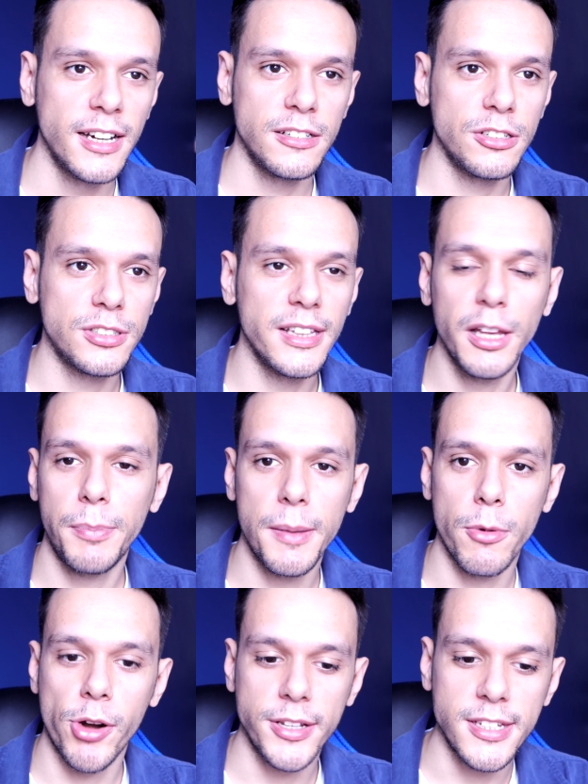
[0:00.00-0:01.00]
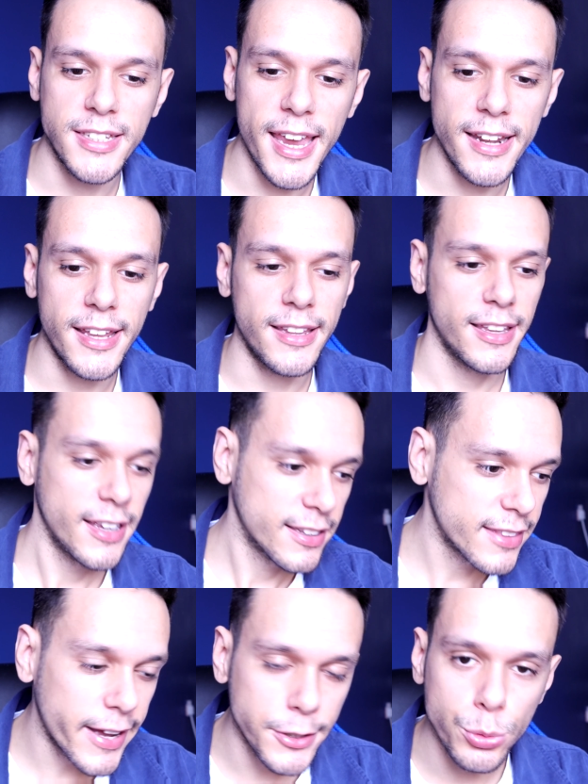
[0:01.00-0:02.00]
just a little bit more entertaining,
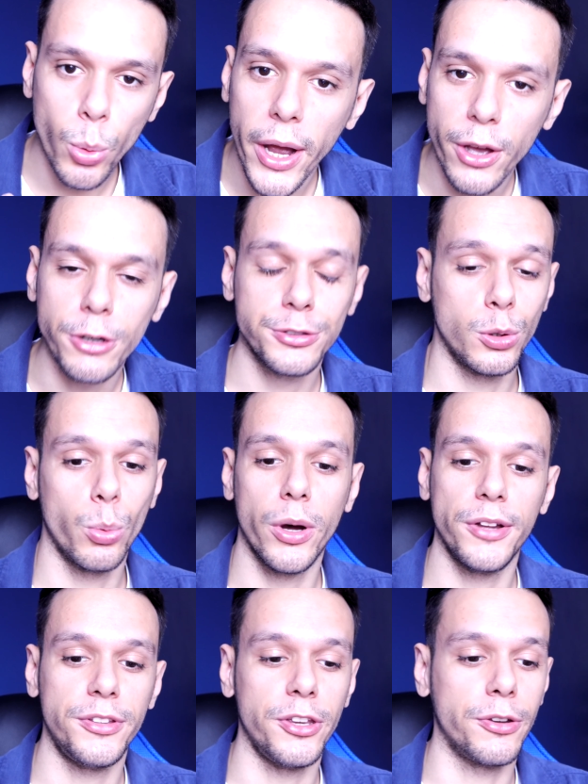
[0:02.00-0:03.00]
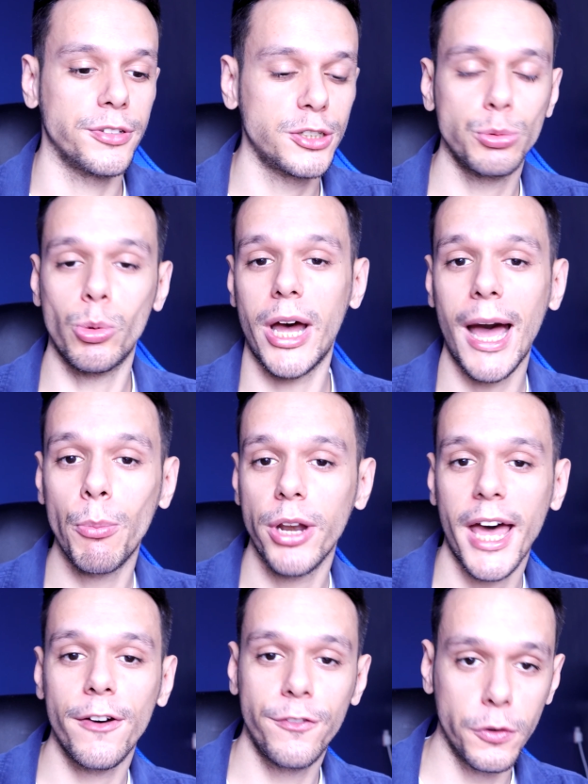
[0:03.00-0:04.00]
that's what I also want to do. Because I want
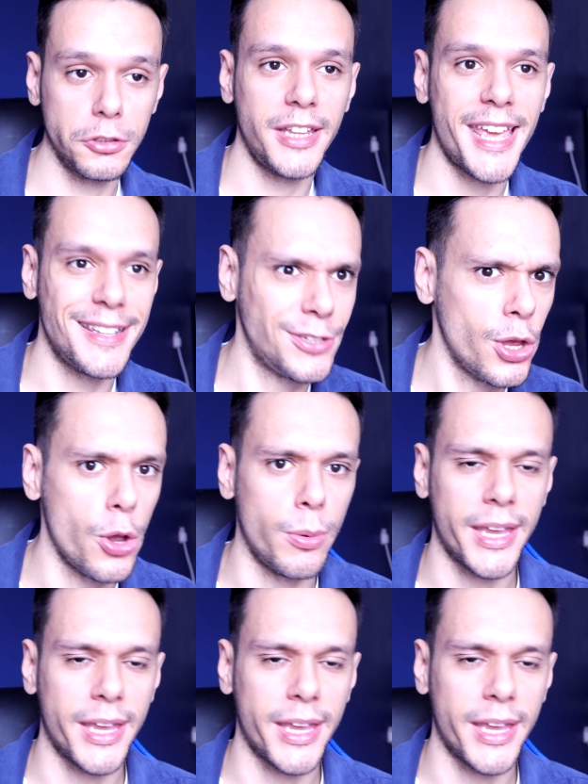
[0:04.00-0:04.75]
to have fun on here too.